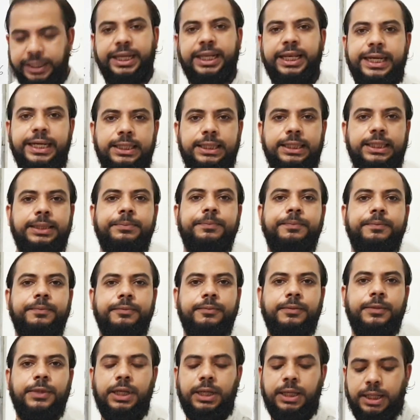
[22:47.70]
clearly.
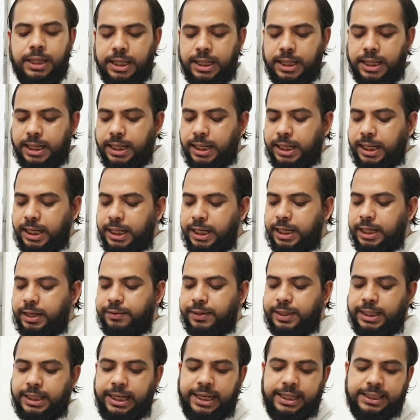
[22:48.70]
In
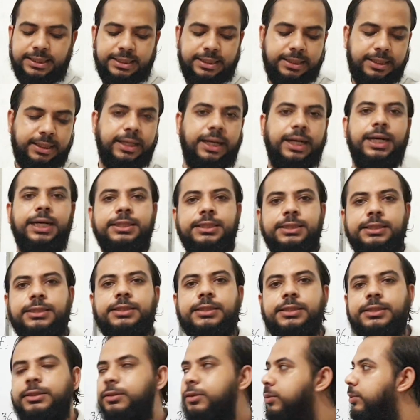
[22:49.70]
our next class,
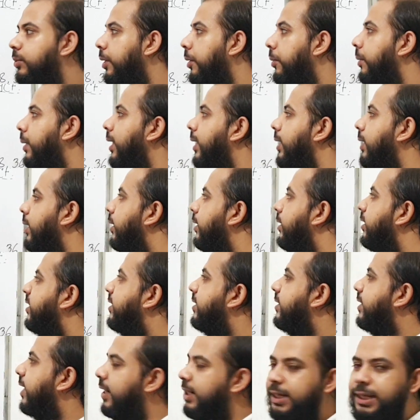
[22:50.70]
we will
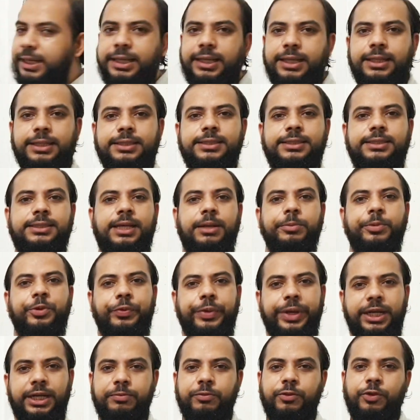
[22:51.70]
study some
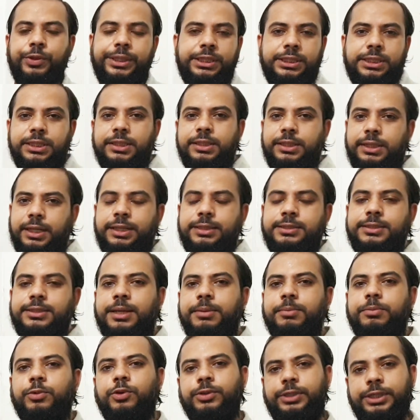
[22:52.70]
creative question and
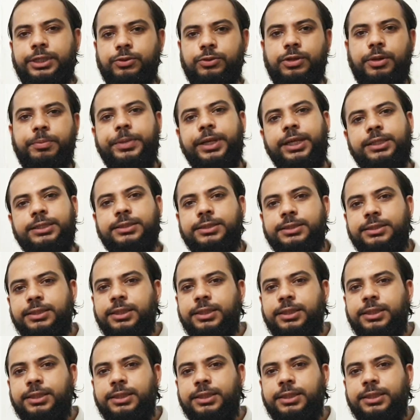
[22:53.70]
some more new topics.